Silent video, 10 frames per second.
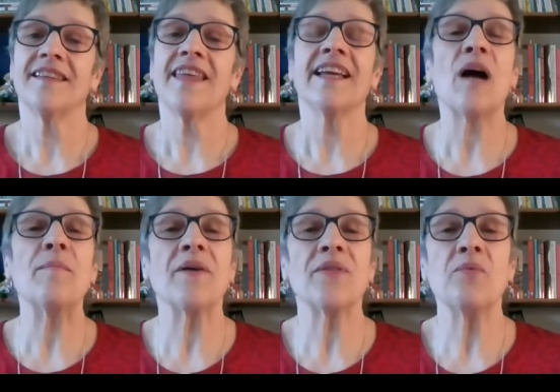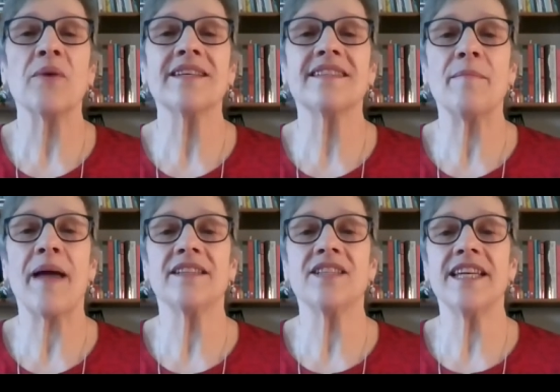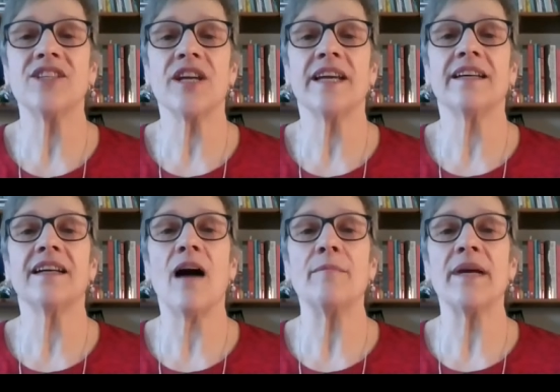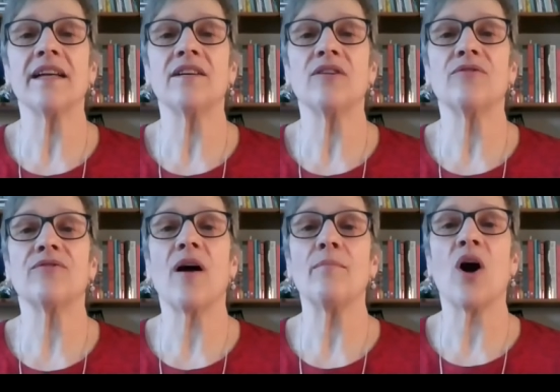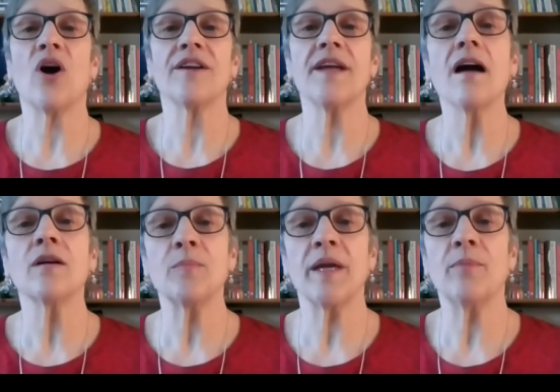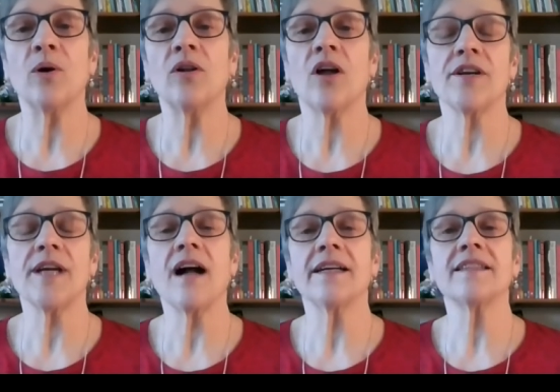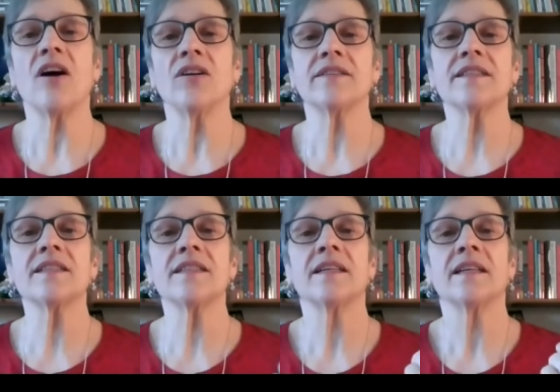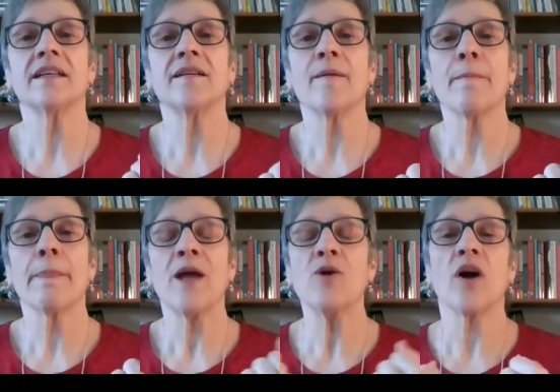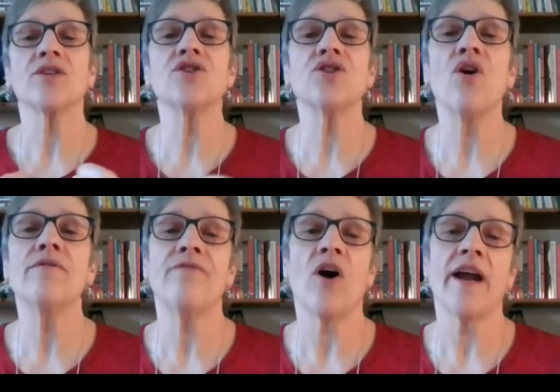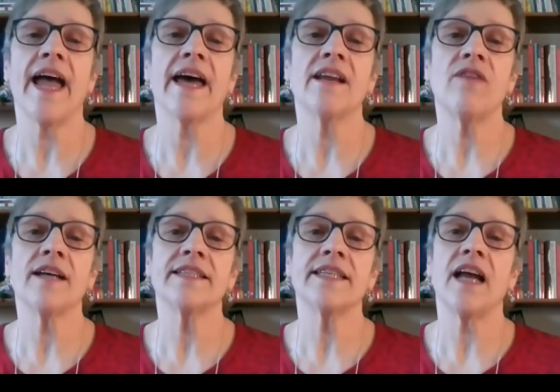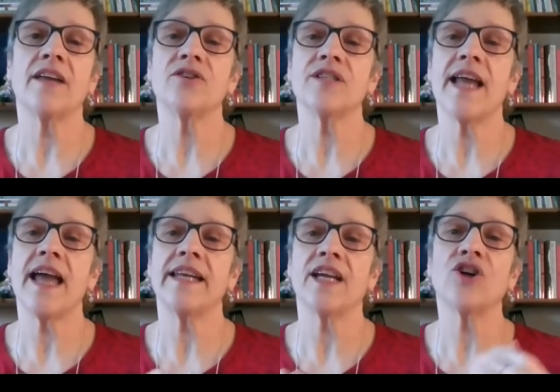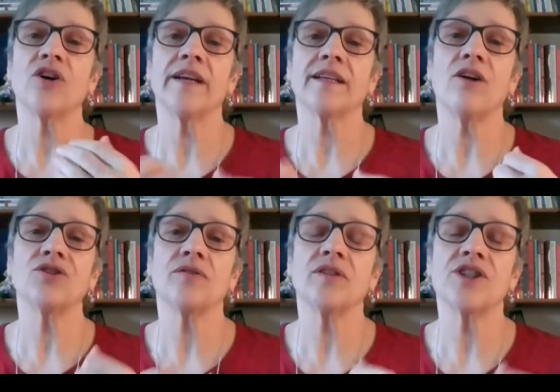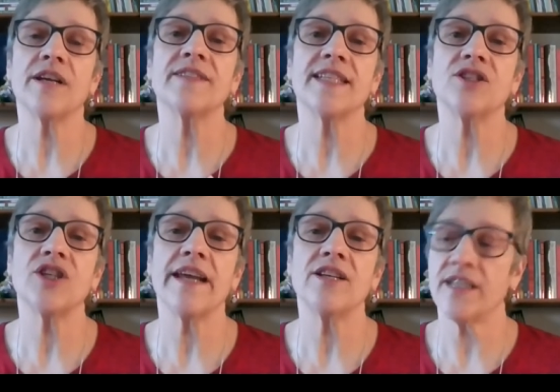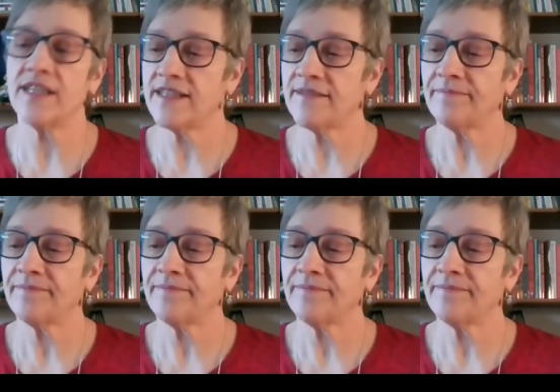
Think about the wisdom and teaching coming from our young people, our young adults, who are so far ahead of us in understanding current cultural shifts and changes.